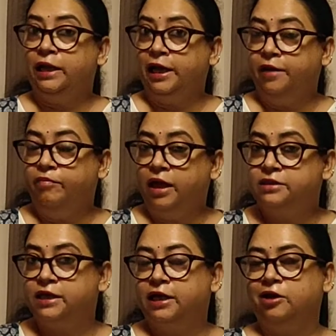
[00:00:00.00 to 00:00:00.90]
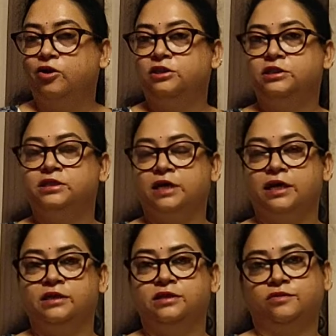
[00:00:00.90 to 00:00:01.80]
And we claim that
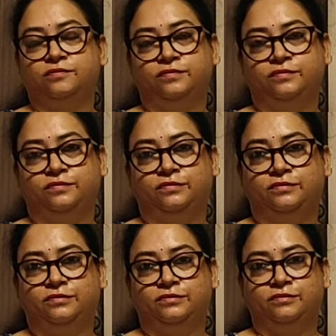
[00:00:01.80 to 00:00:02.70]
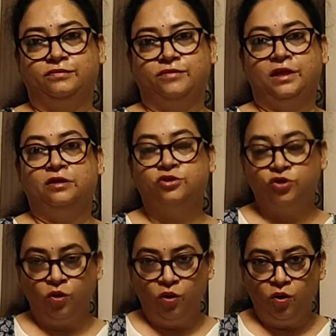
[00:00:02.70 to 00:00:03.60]
psychology is science.
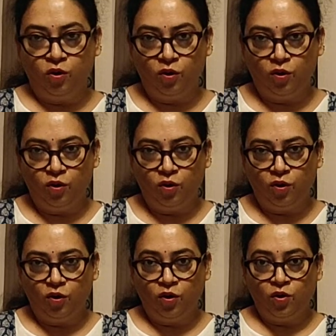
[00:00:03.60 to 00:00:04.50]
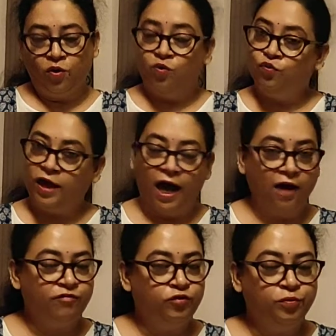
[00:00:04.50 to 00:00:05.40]
So,
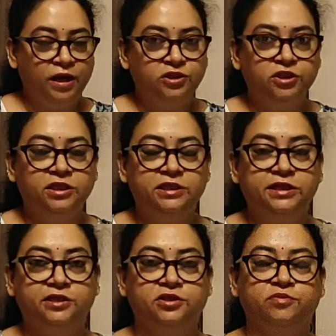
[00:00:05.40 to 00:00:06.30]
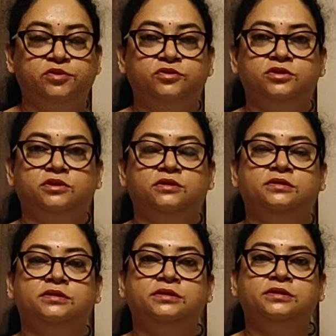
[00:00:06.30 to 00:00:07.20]
we have to measure these
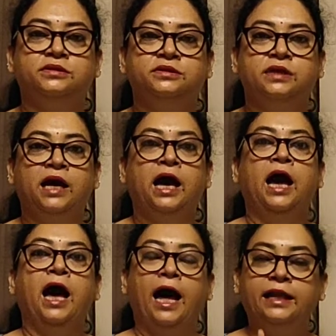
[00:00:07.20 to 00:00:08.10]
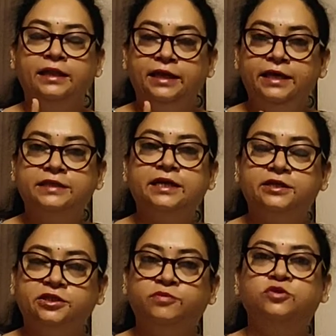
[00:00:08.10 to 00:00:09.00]
attributes. And
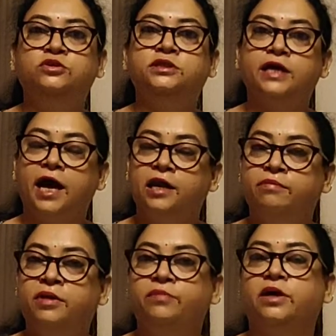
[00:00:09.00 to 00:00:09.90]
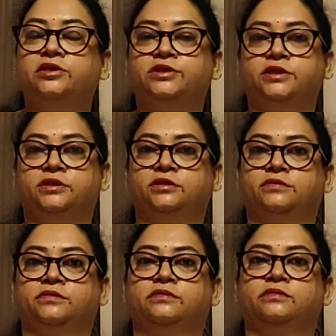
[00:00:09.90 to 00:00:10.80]
these attributes can be
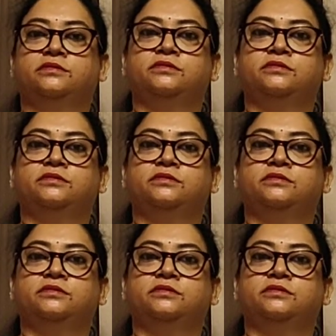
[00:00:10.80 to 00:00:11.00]
measured.